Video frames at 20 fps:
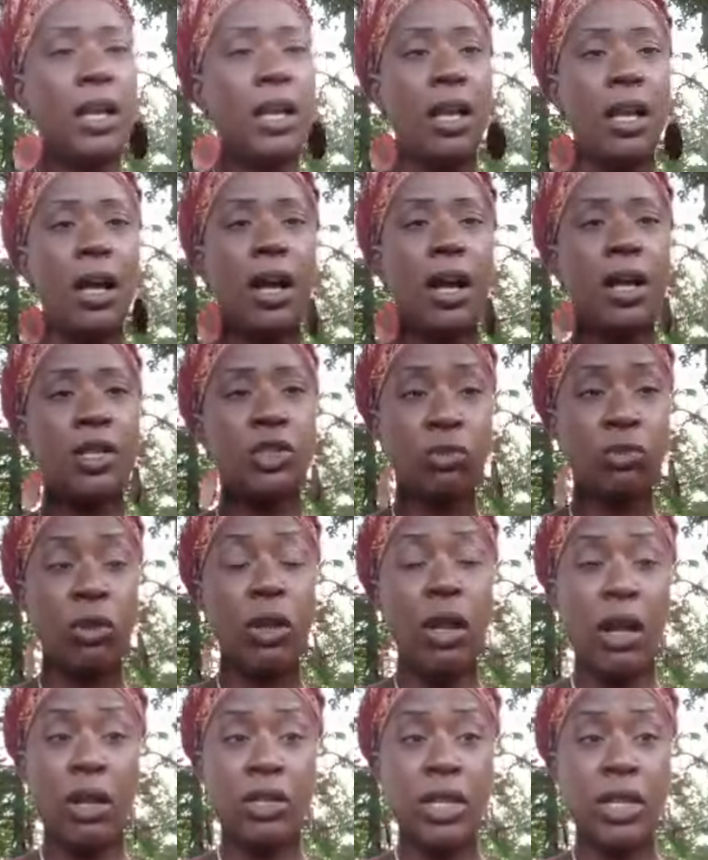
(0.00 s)
uh,
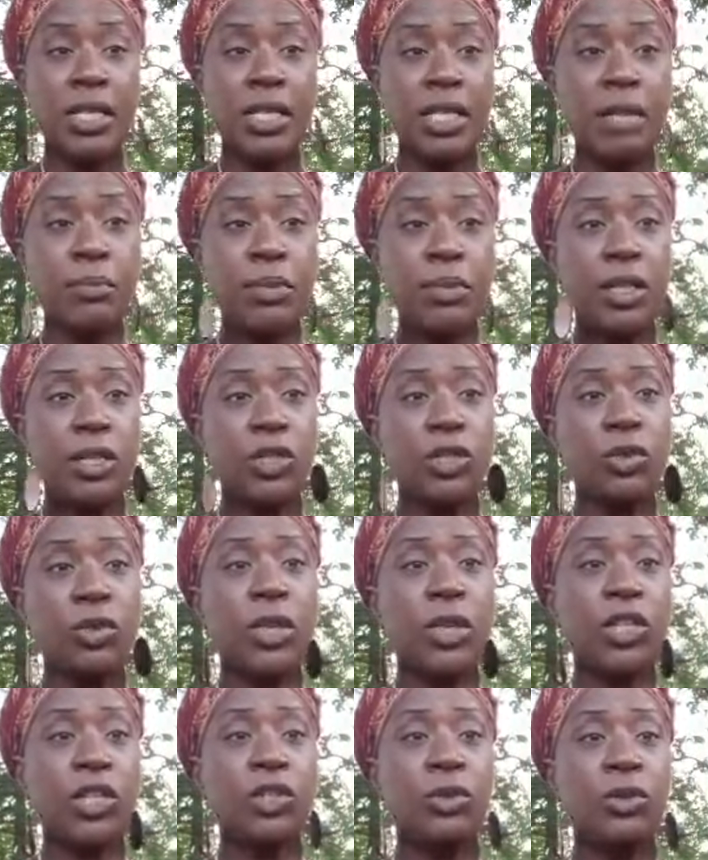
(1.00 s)
uh, attempting to
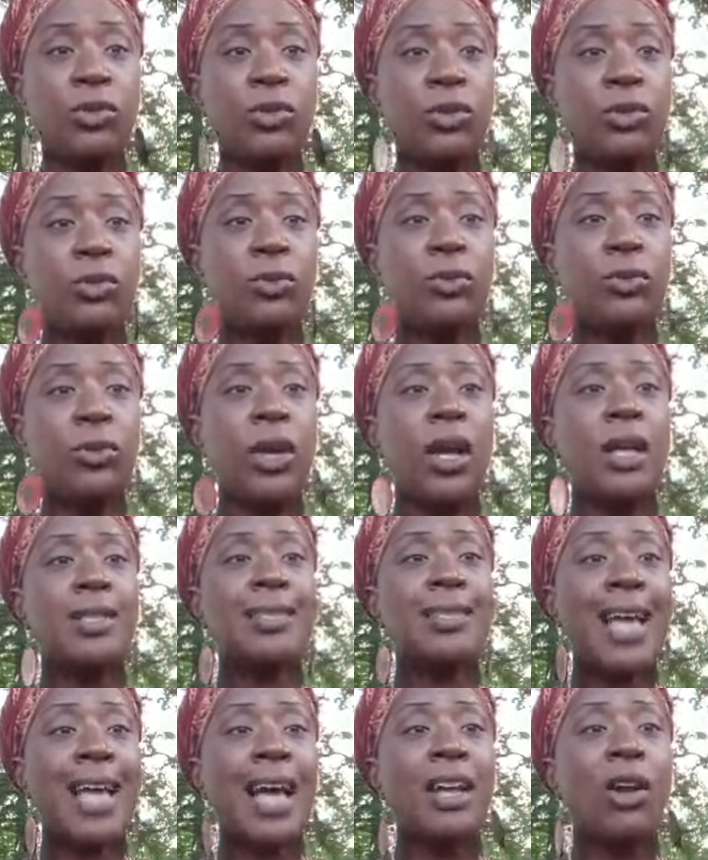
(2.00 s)
get you to
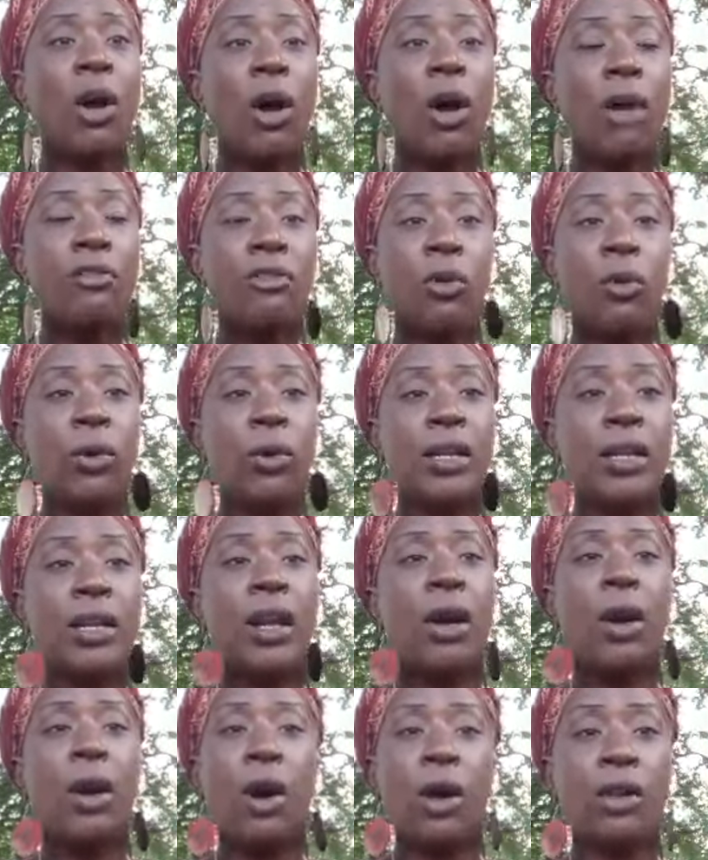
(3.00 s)
sign off on
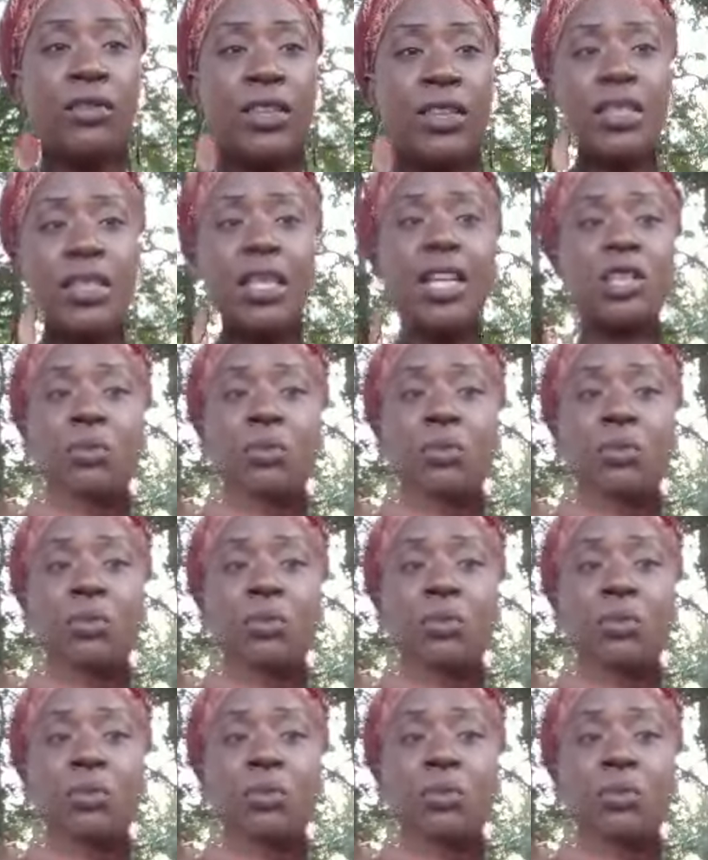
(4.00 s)
all of these things.